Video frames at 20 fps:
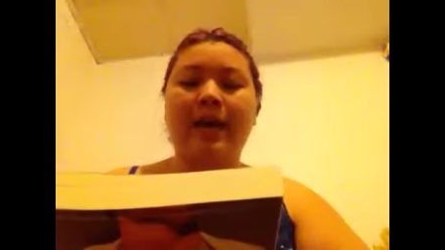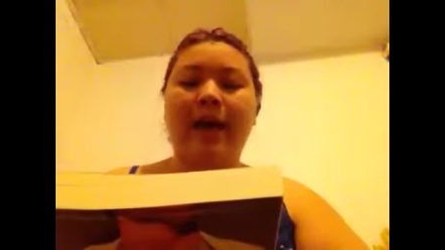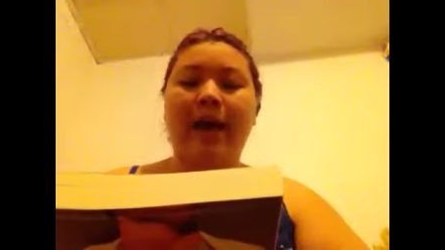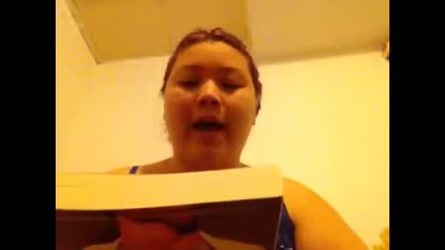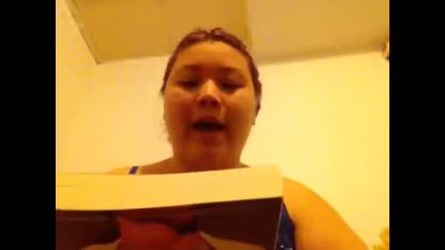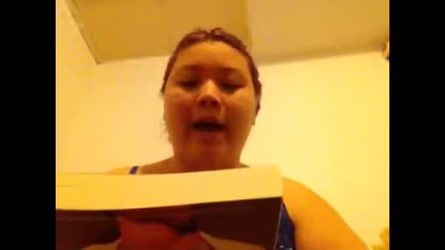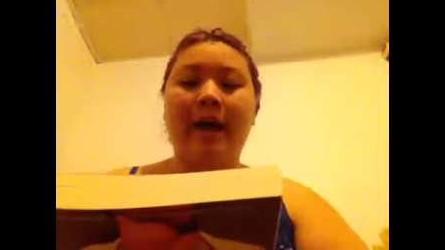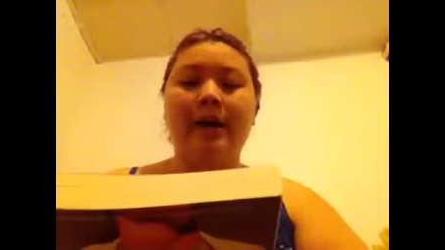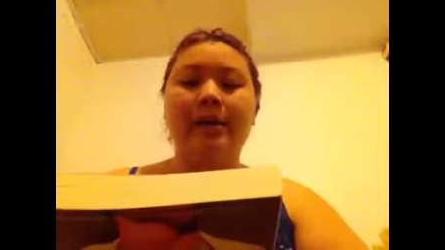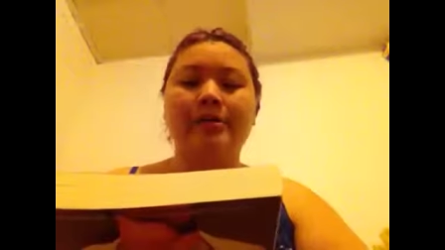
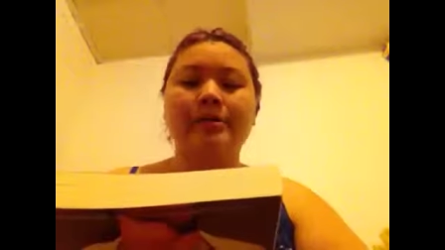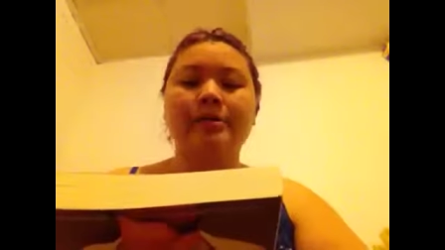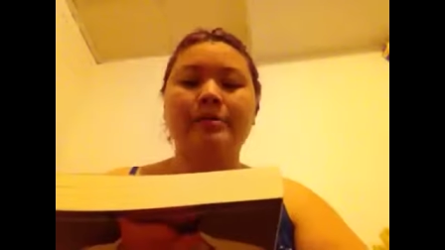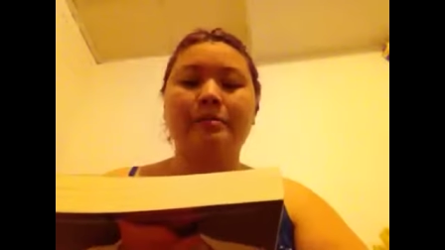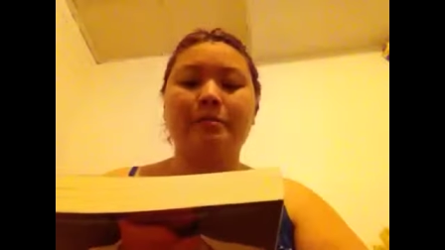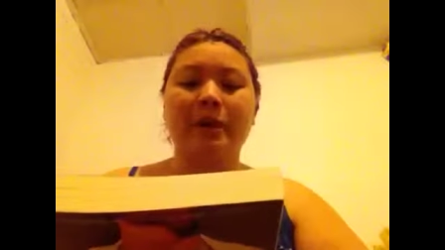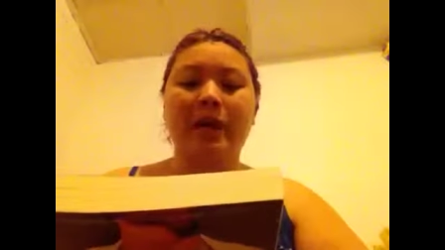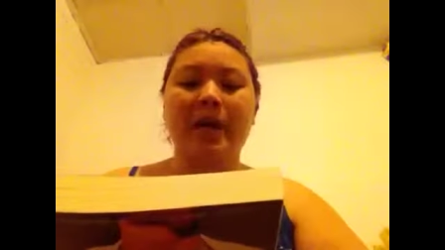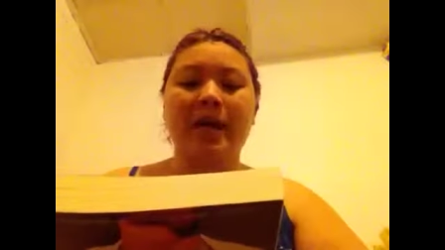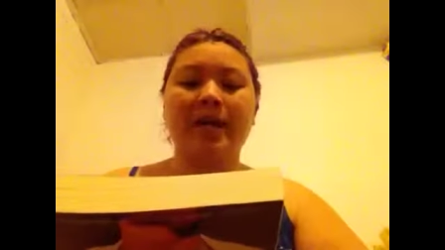Hal's,
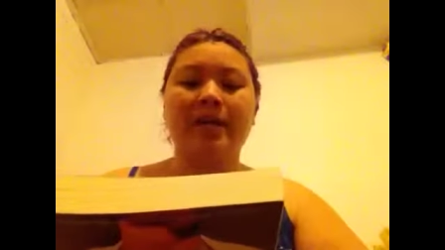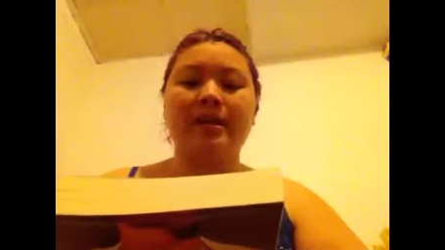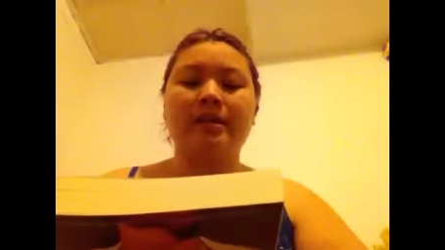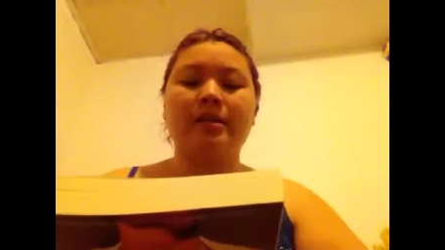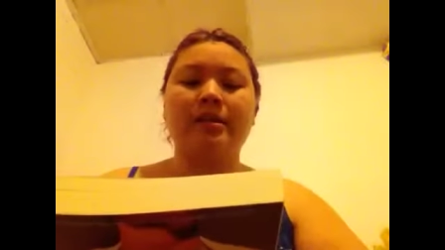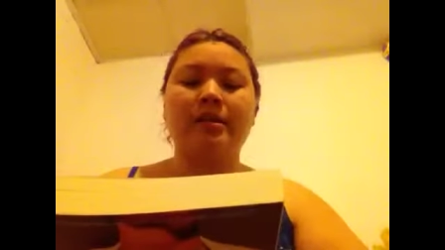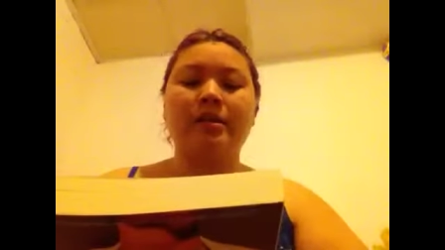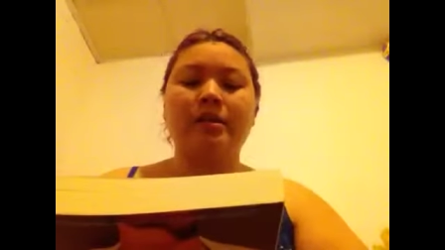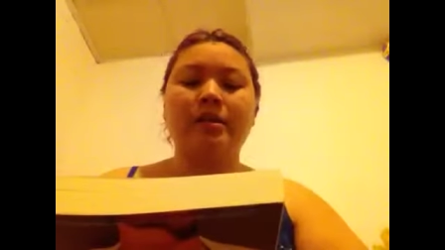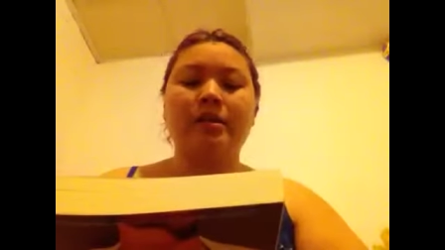
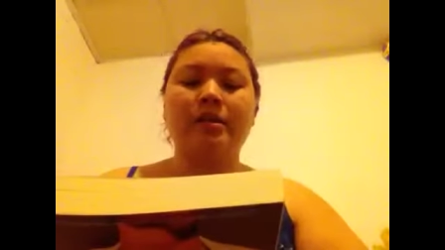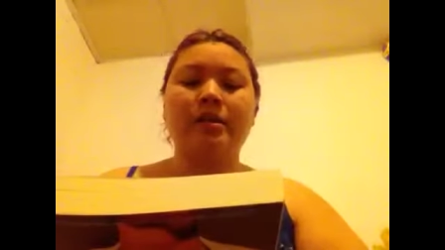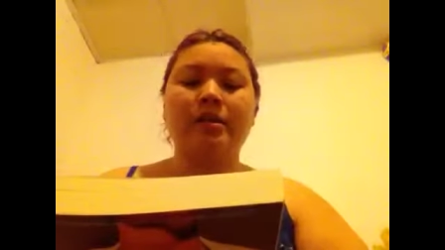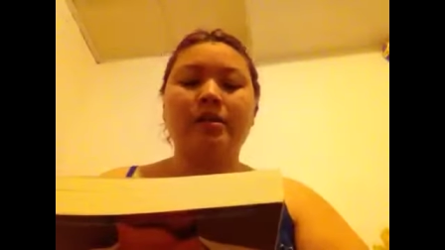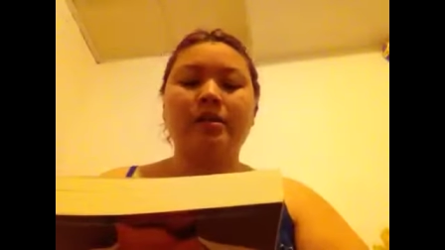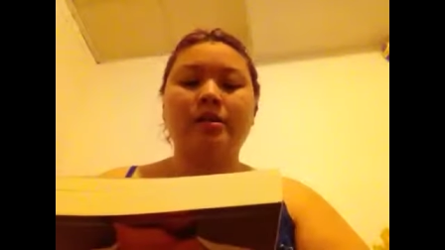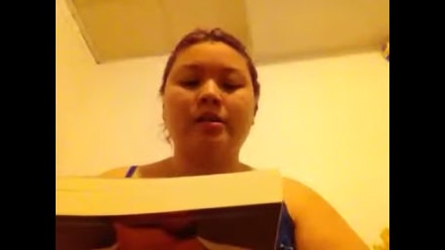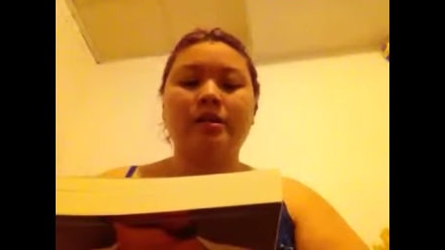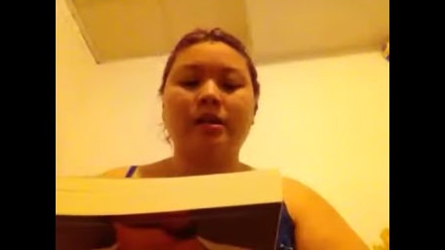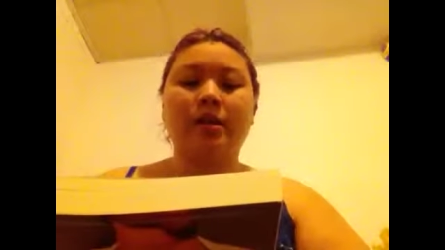pain,
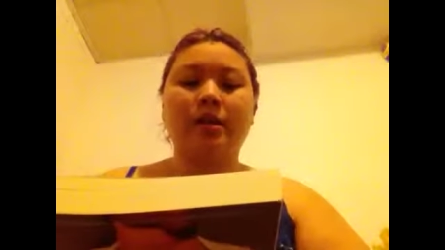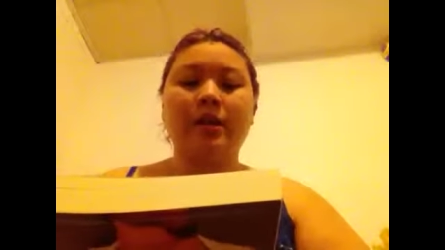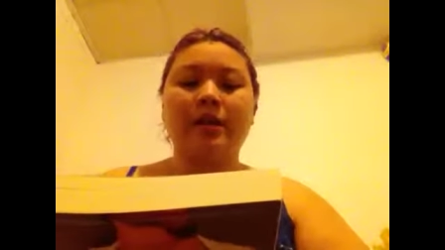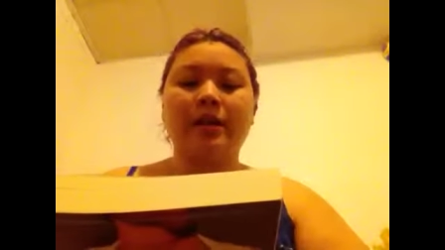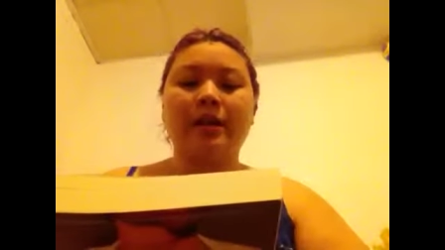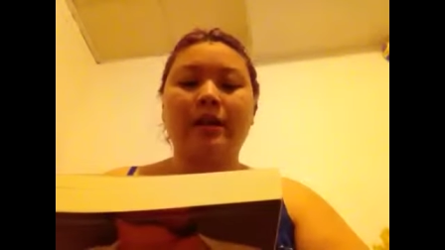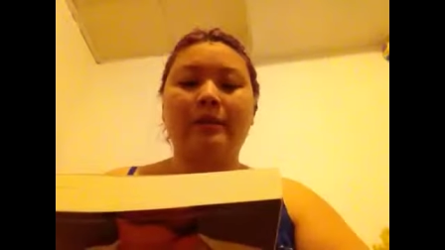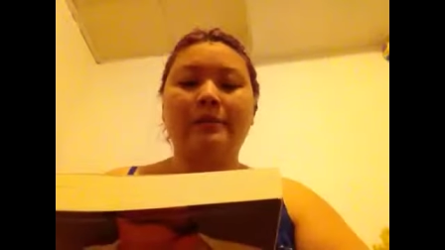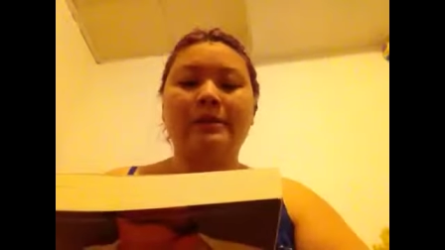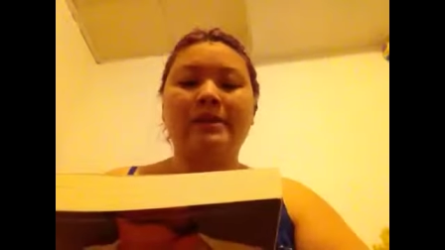so he
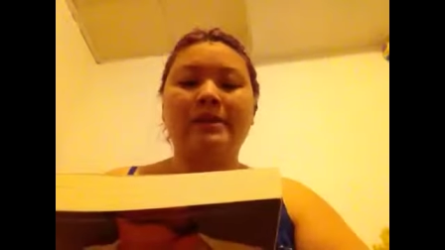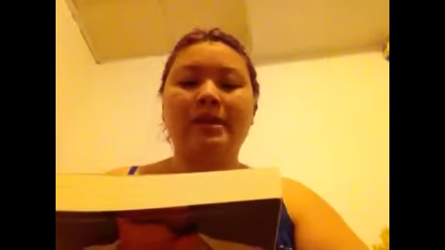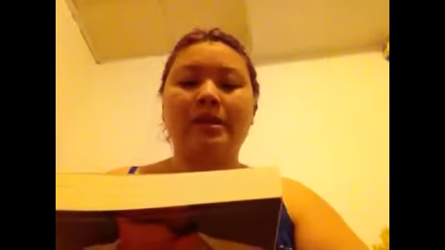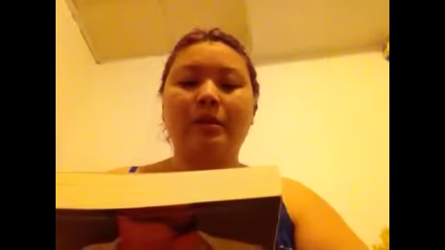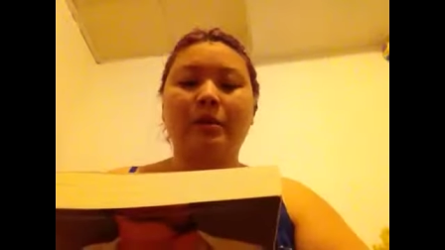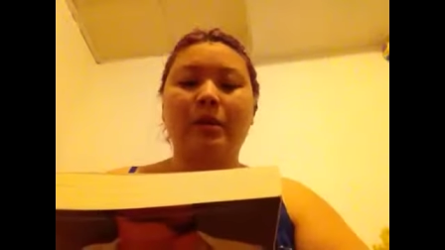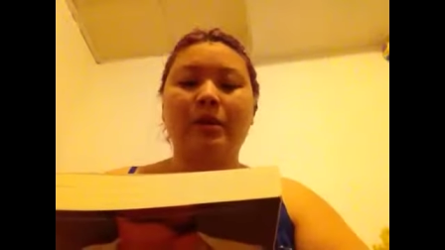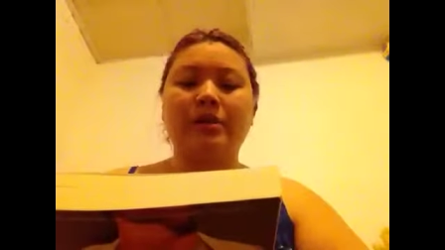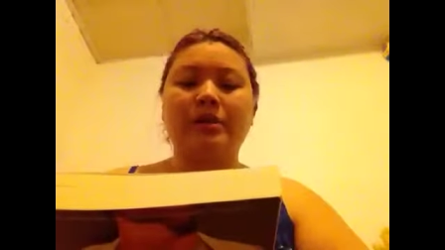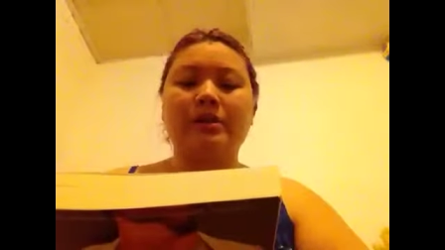keeps
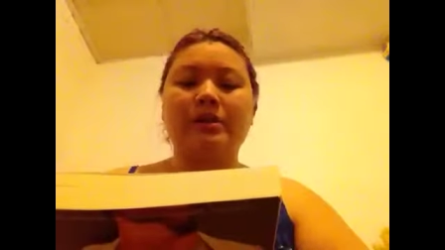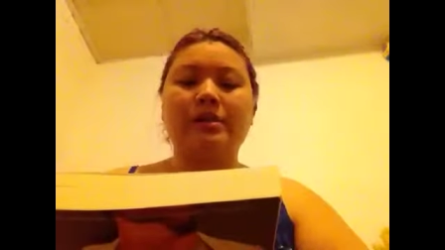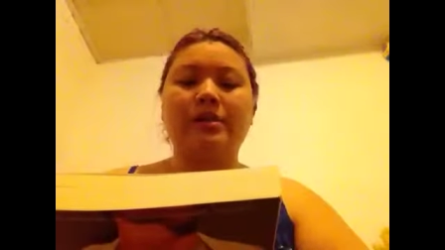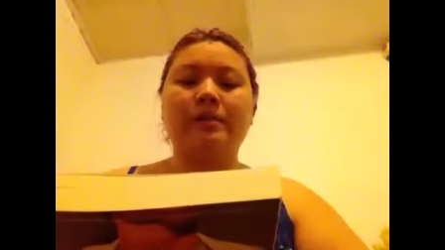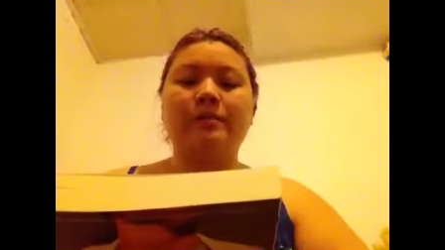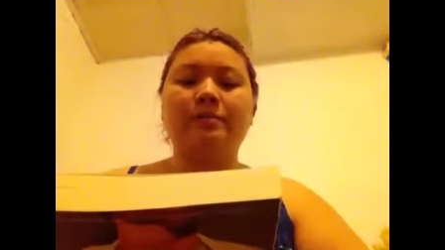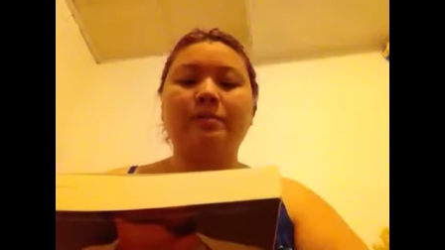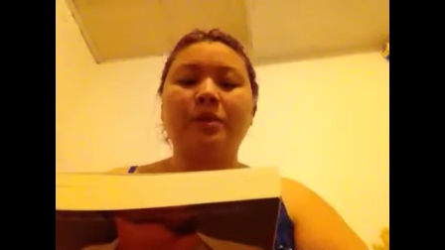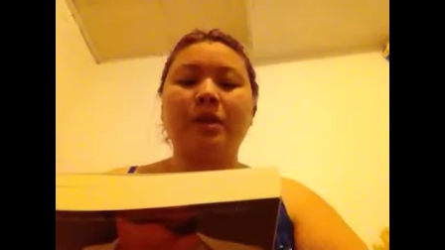secrets.